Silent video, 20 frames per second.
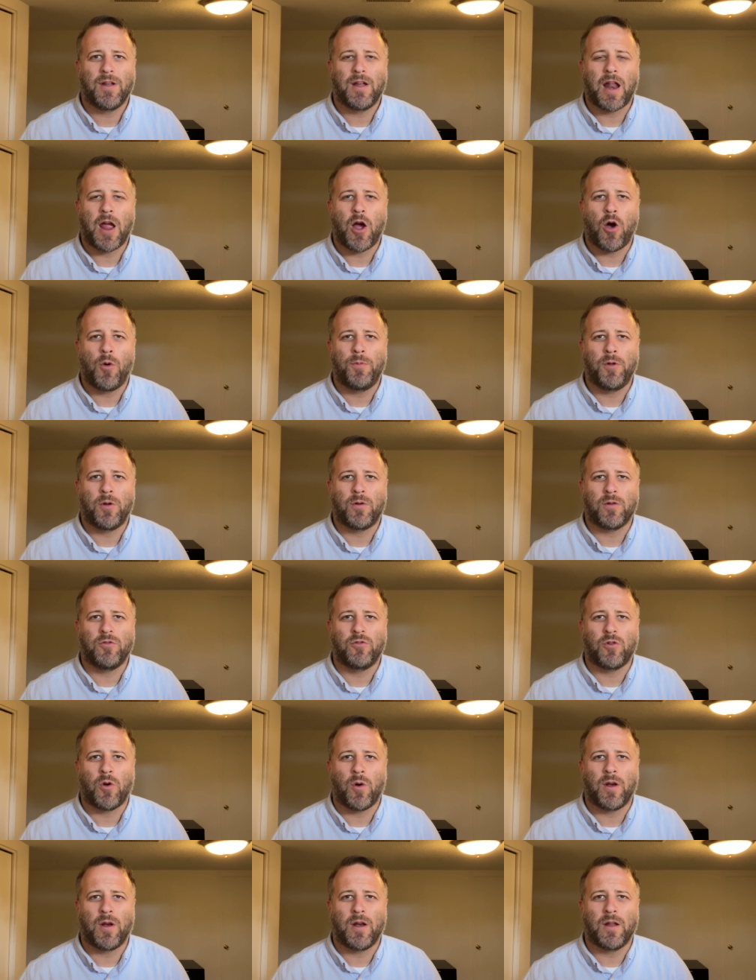and I hope you can
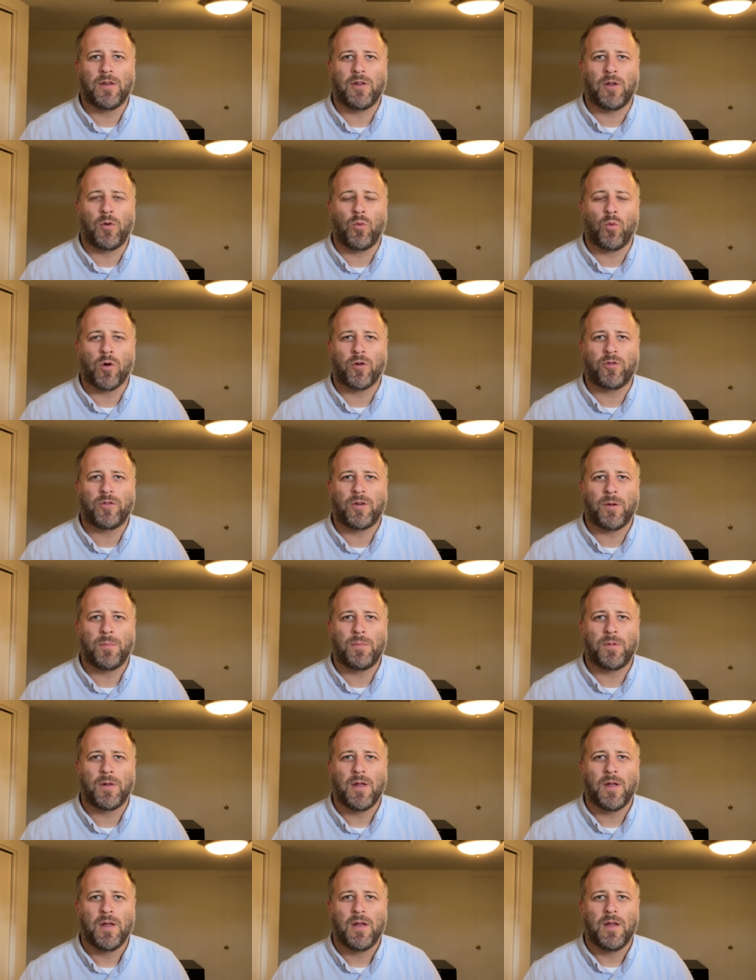join us in
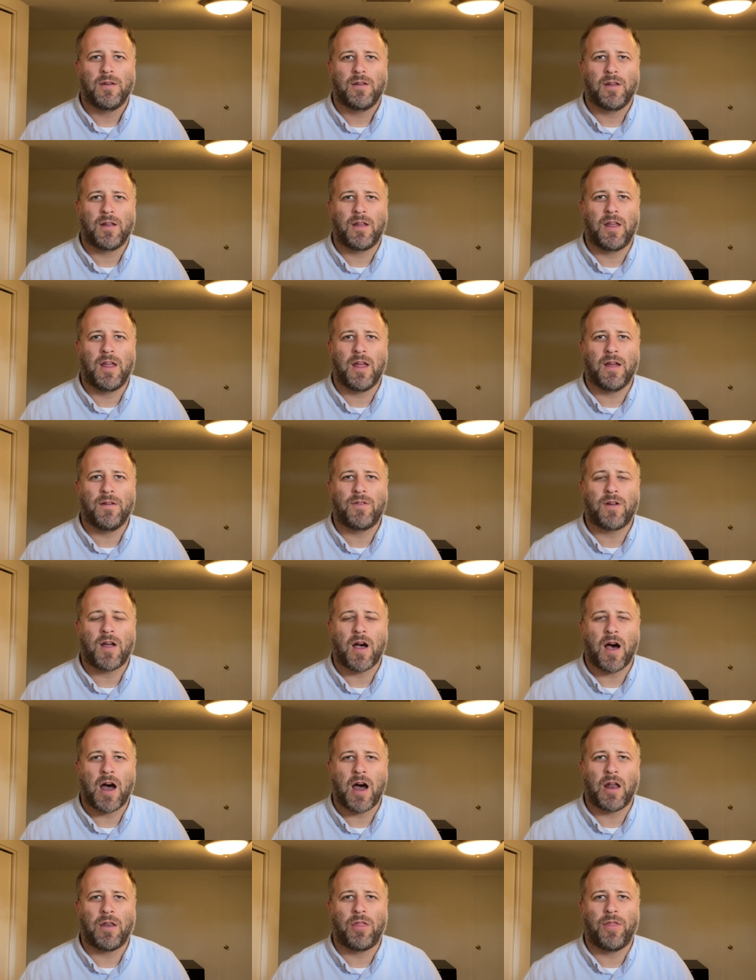worship to give
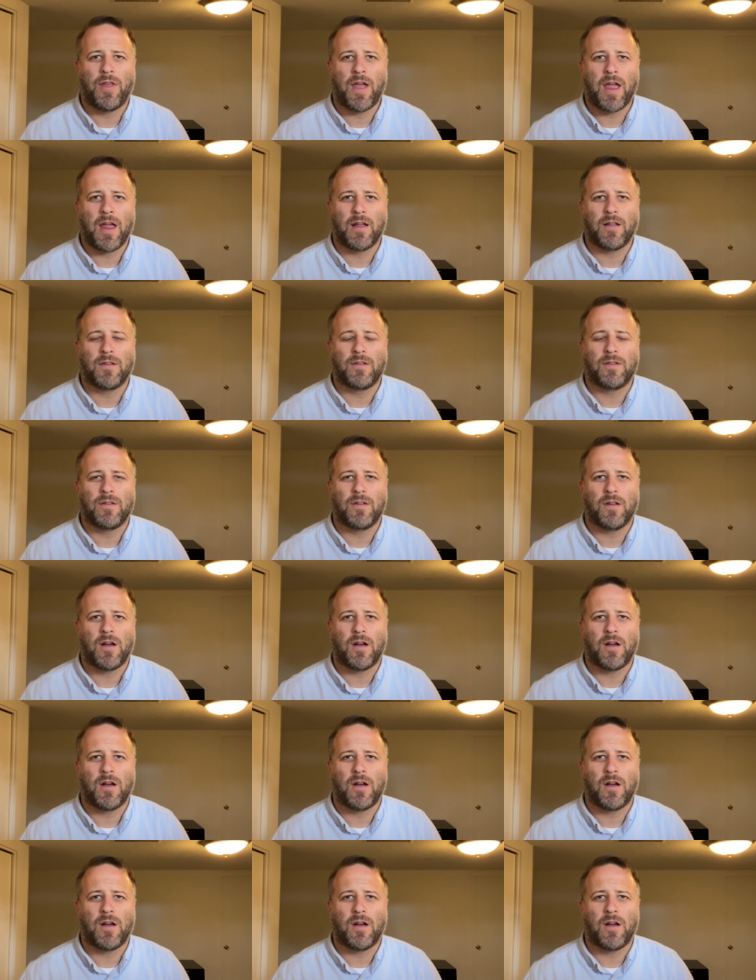God thanks